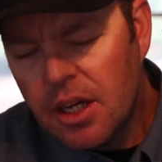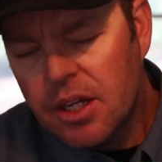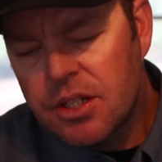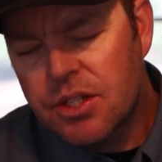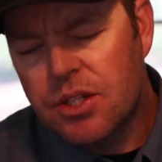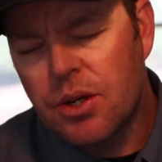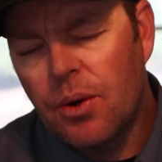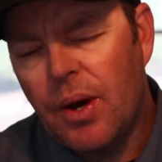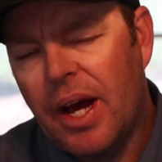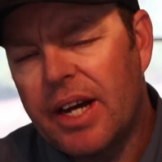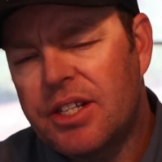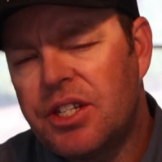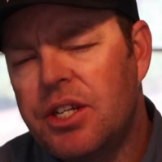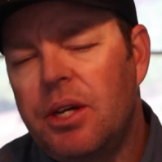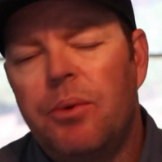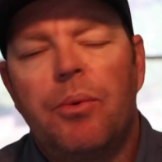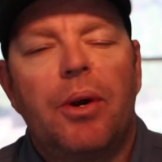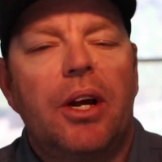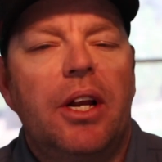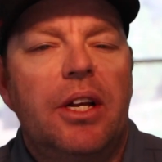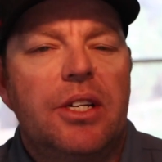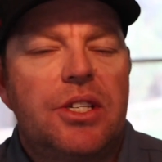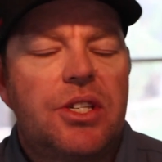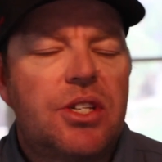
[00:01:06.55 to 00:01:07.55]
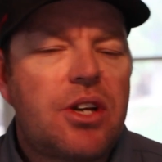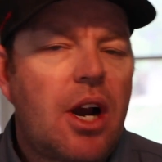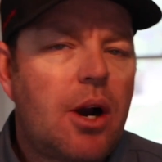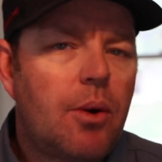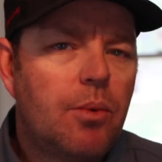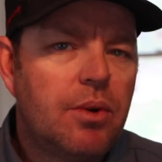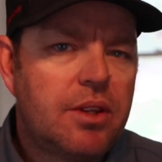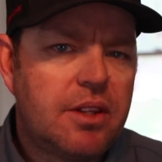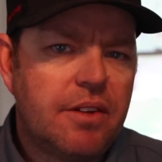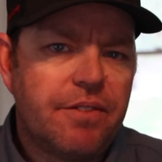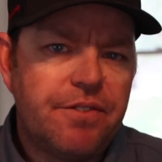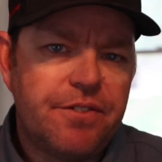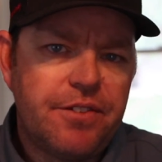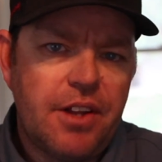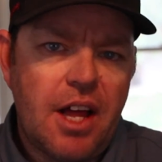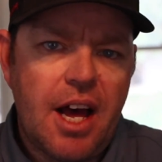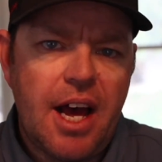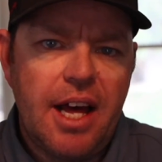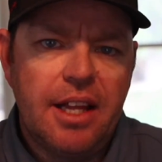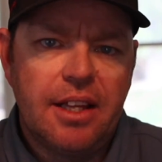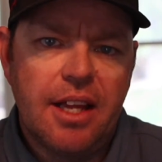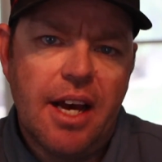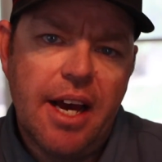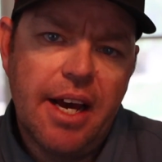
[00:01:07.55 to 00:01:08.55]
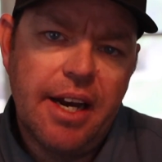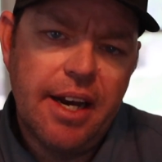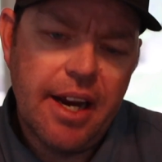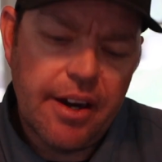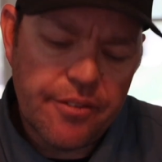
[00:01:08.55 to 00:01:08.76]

So actually we're going to start with the fly line.